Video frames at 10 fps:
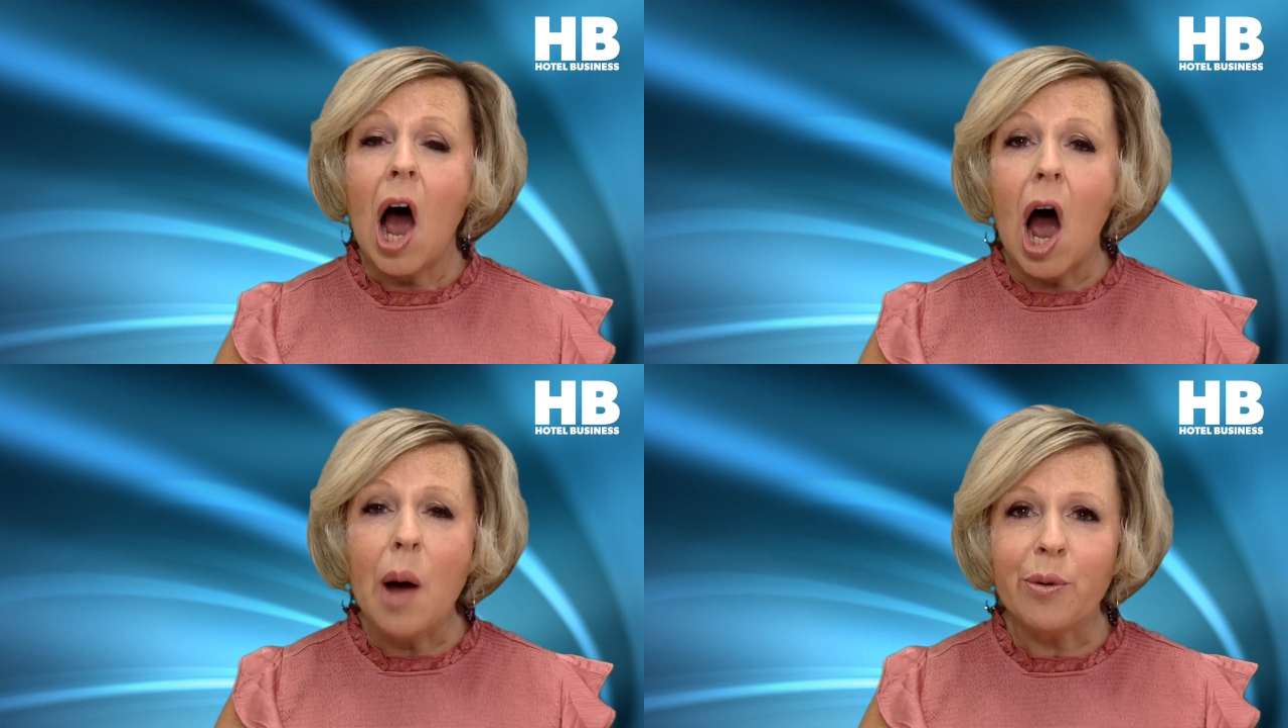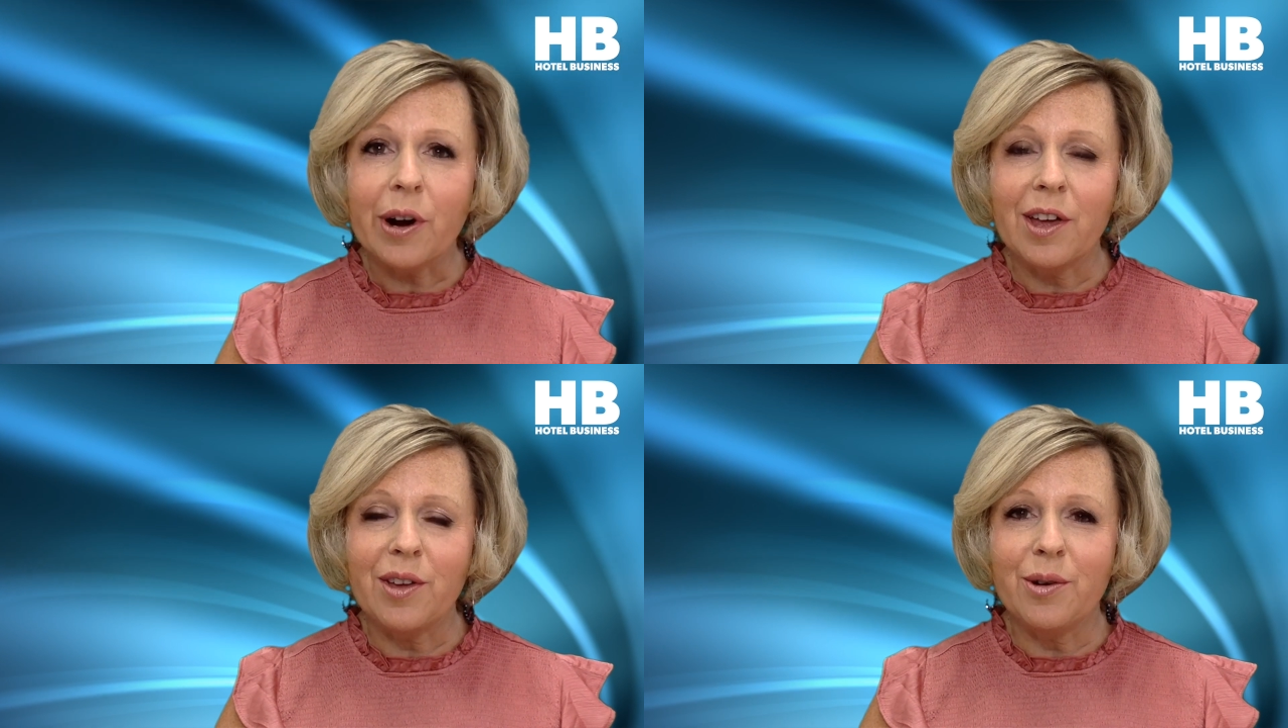I'm
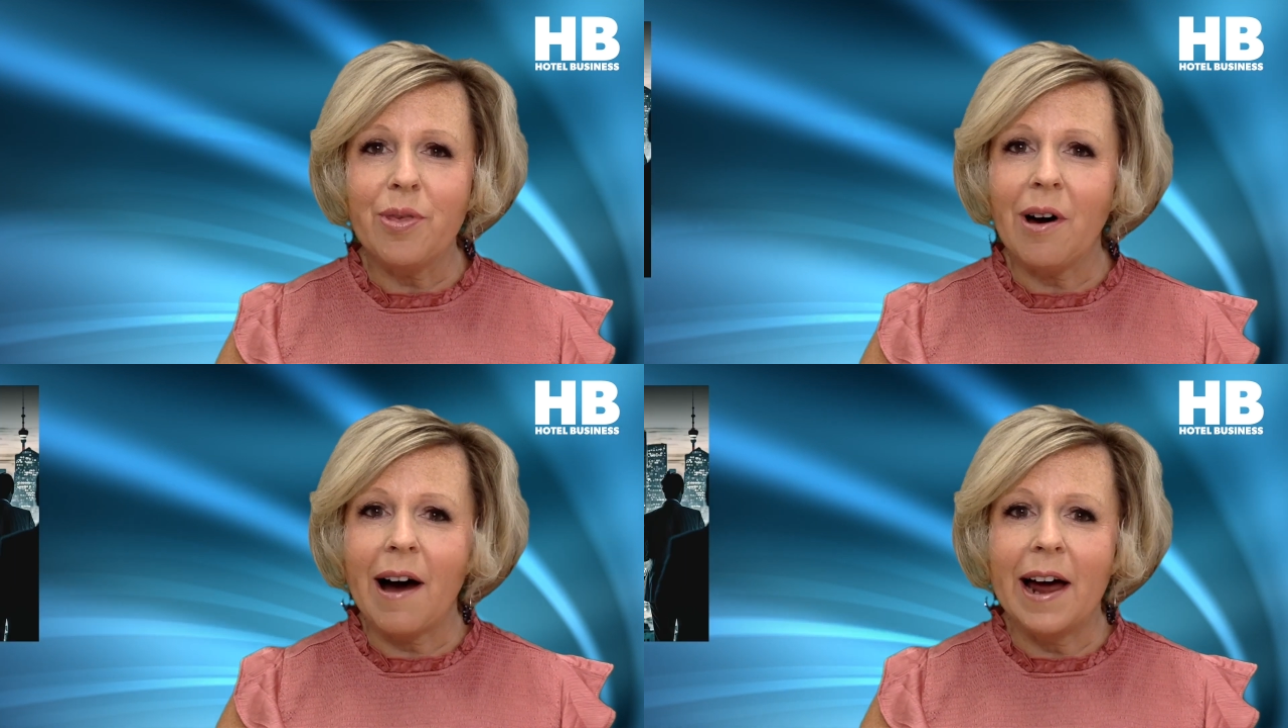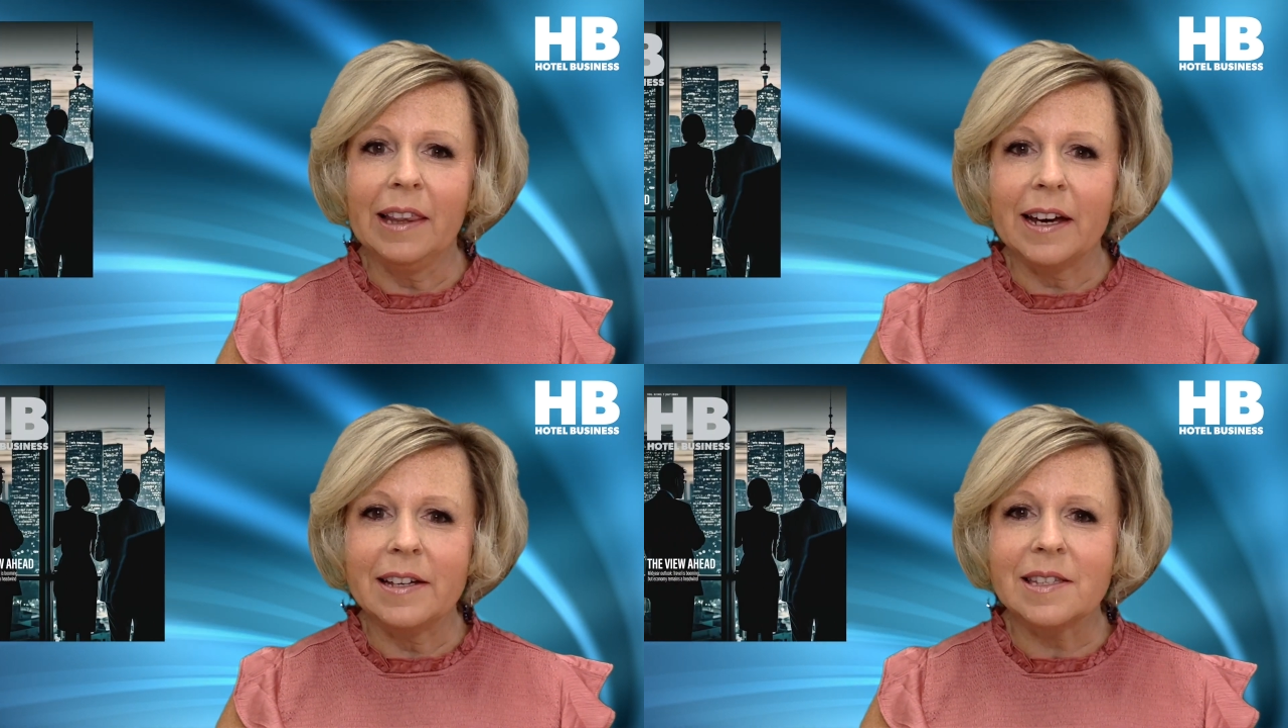bringing you the
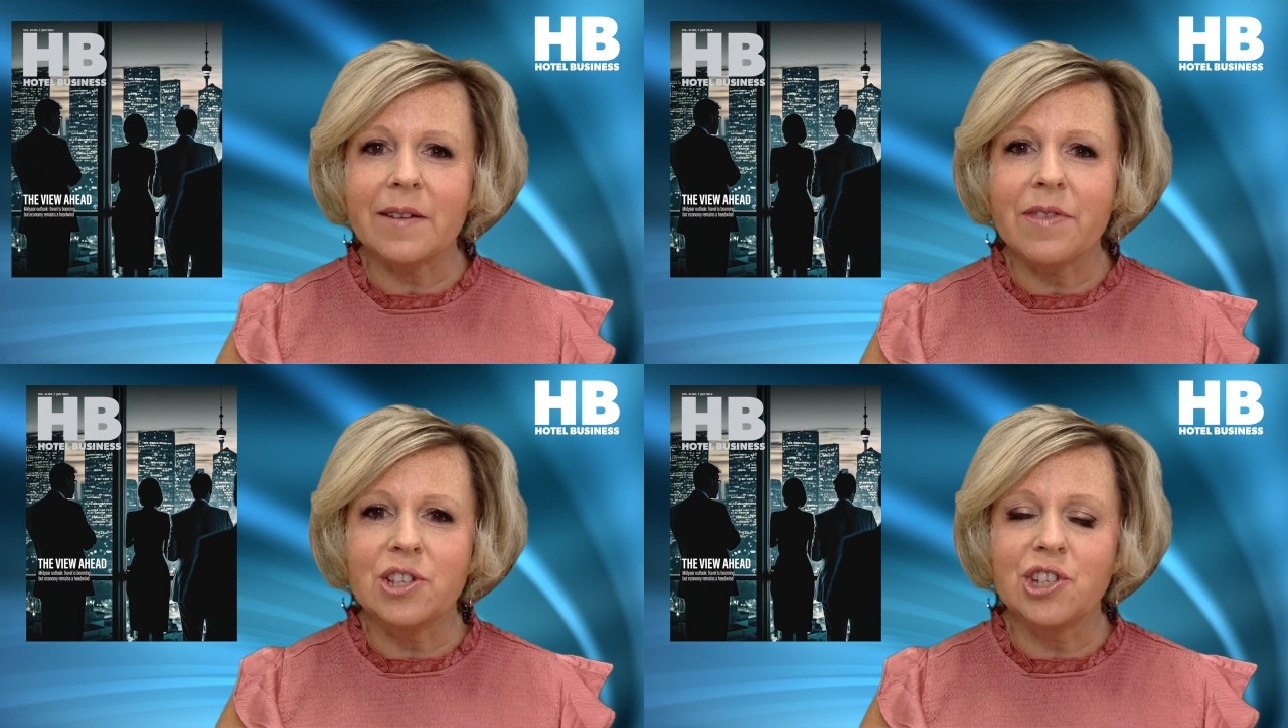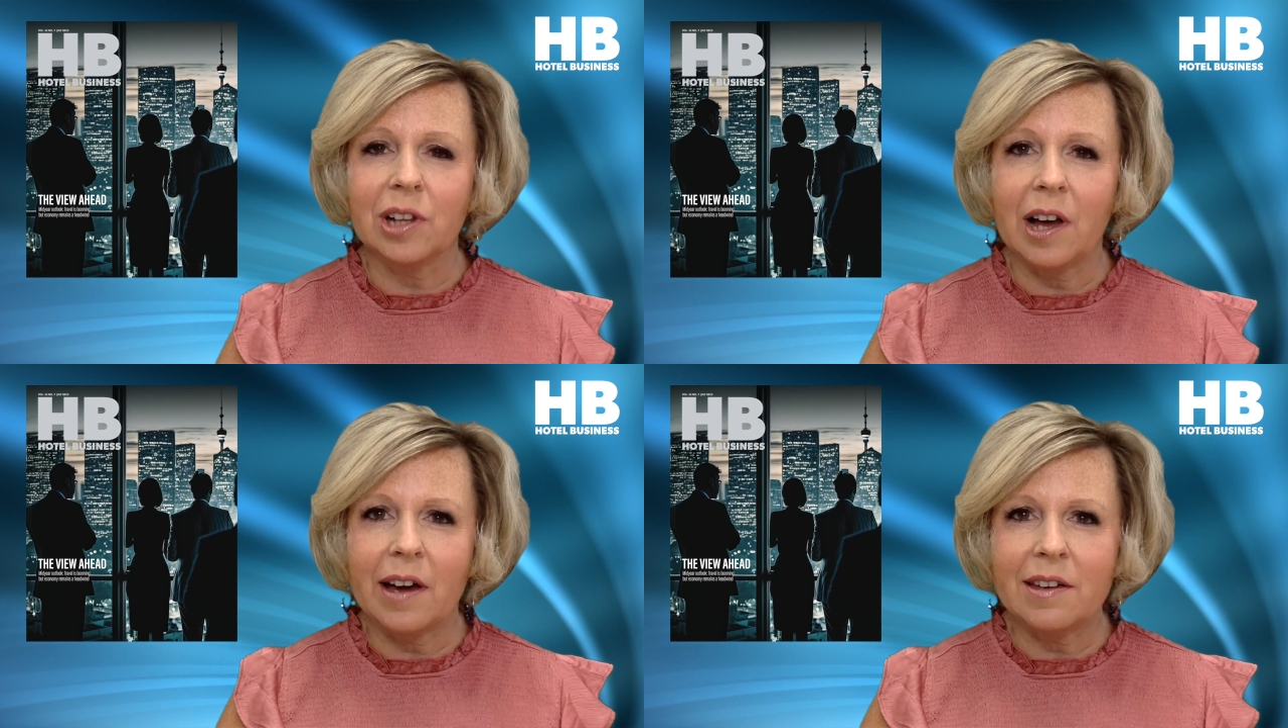highlights of the
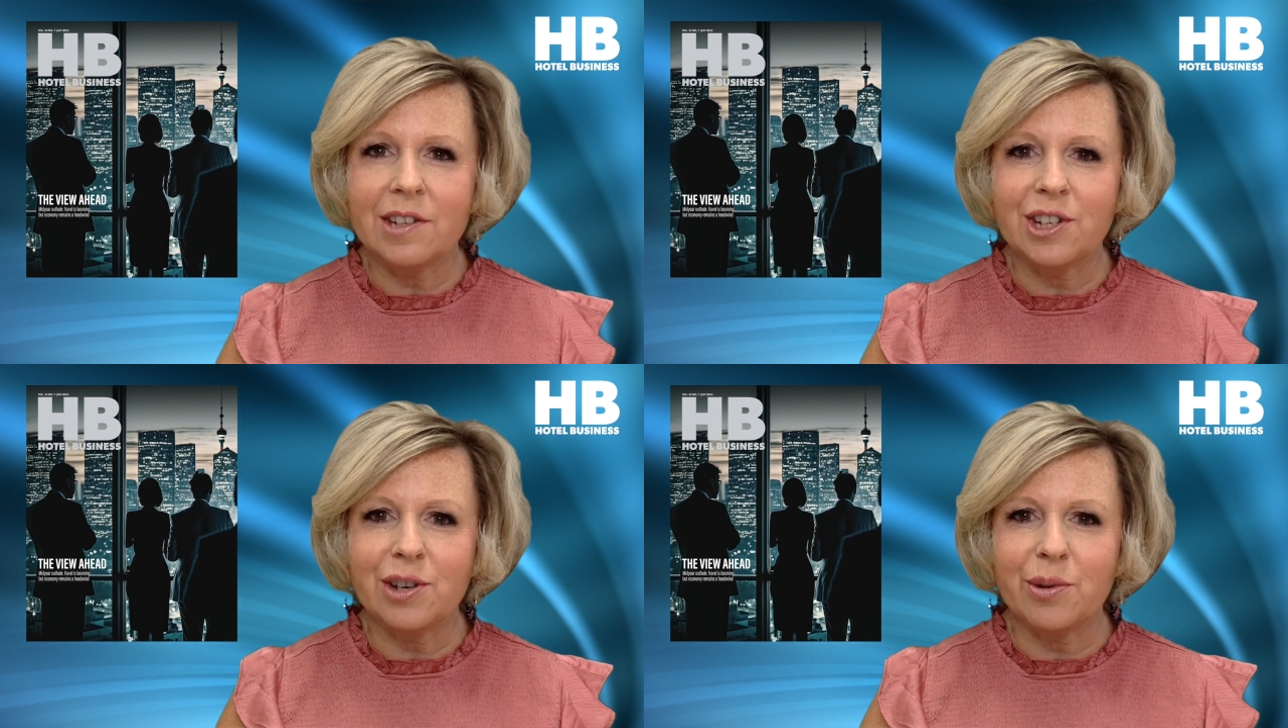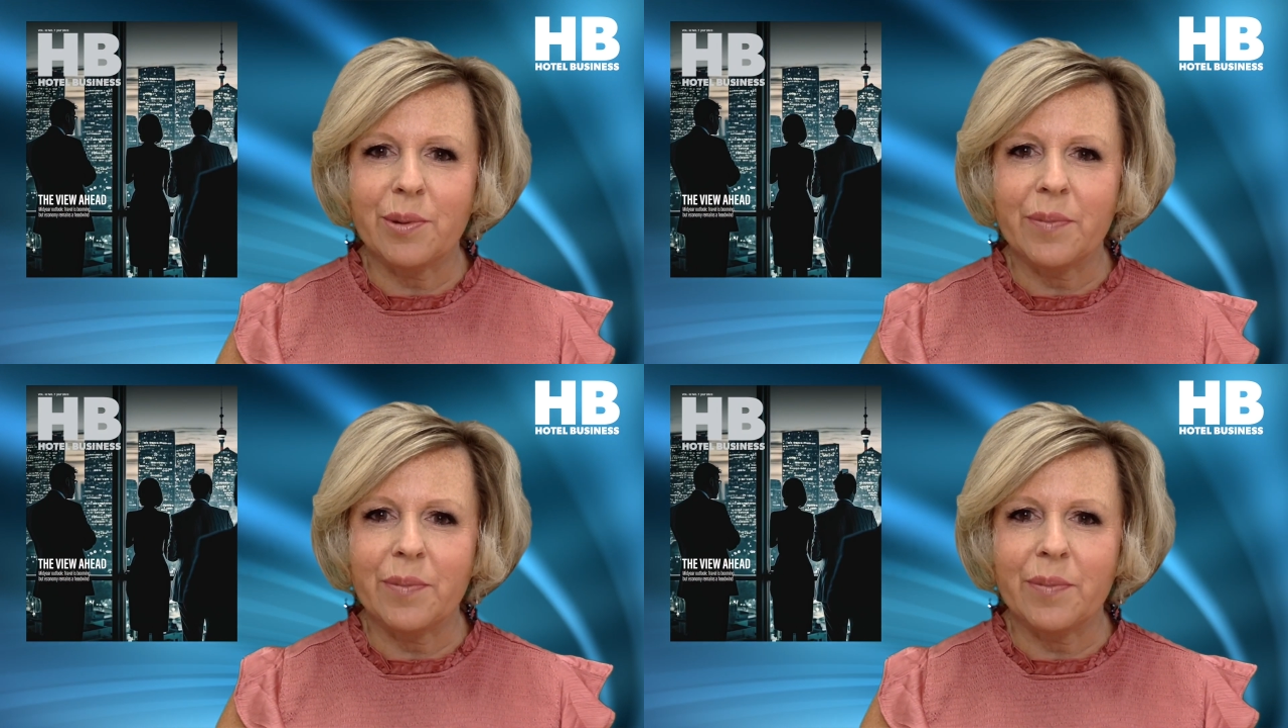July issue.